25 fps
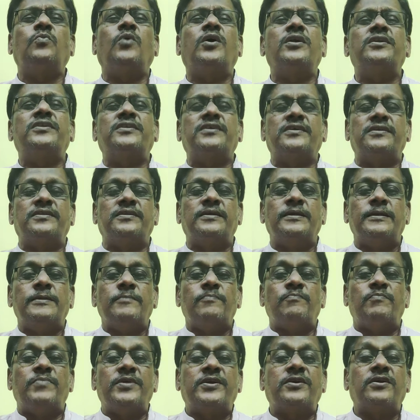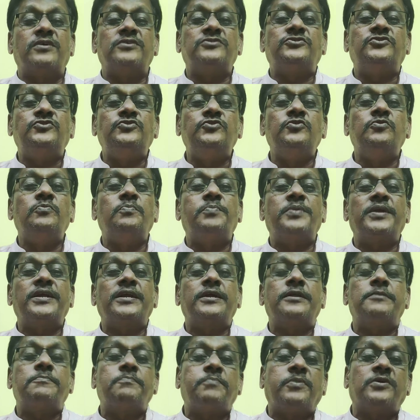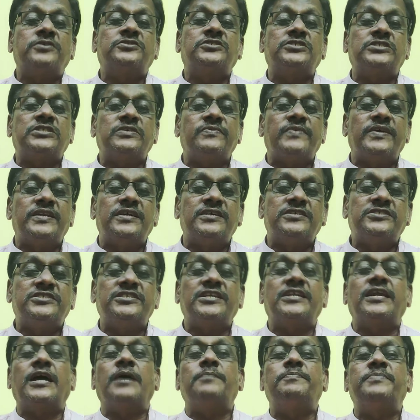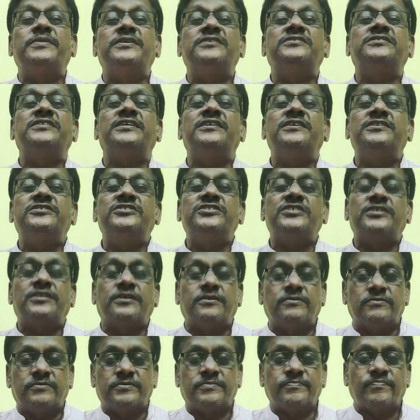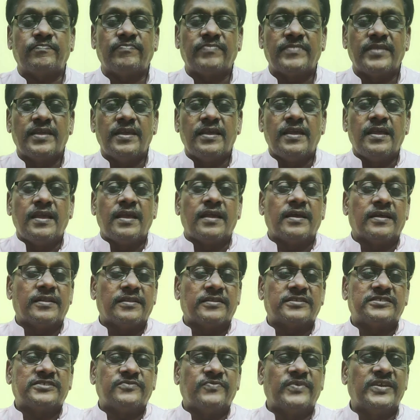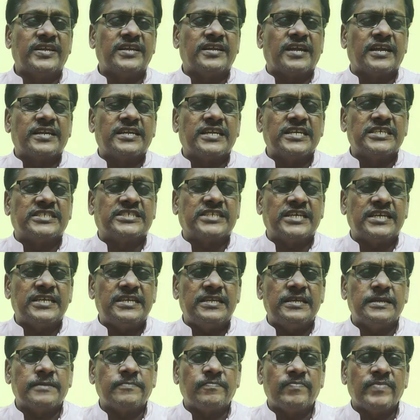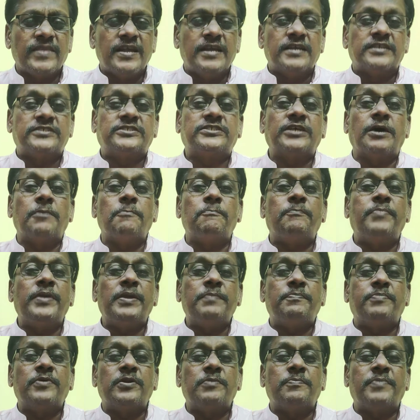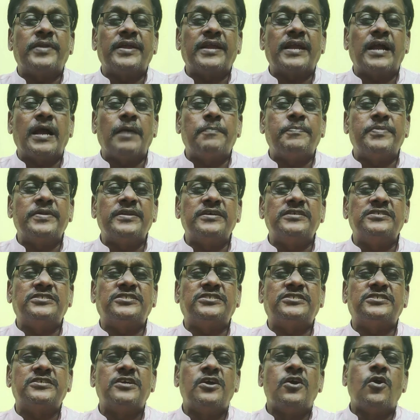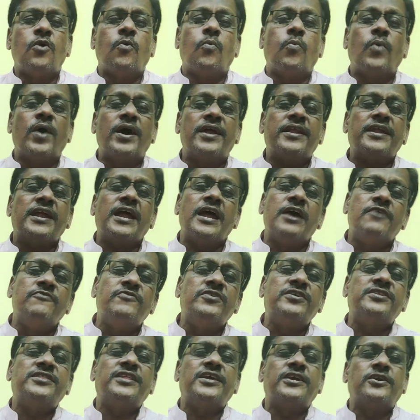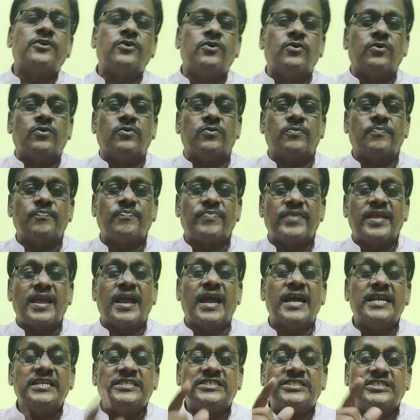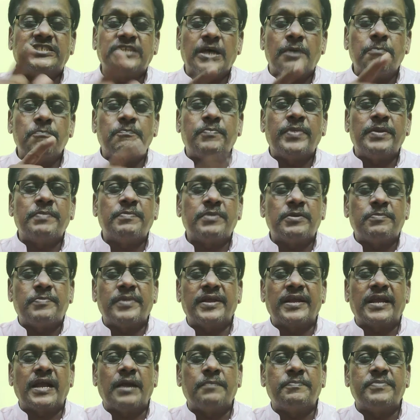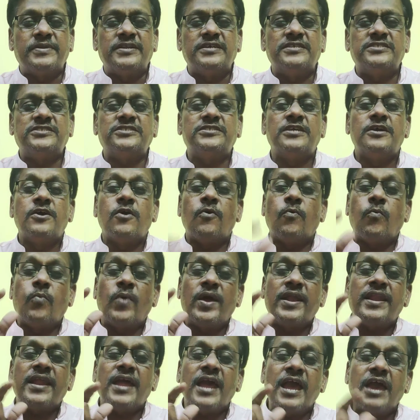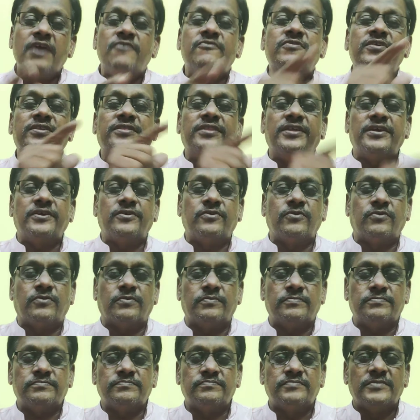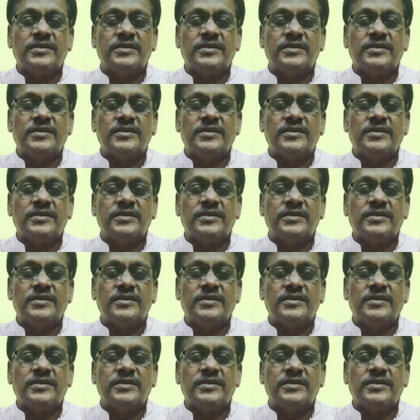wanted because you bring in positive energy and happiness energy around. Very rightly said, some people bring happiness wherever they go, and some people bring happiness whenever they go.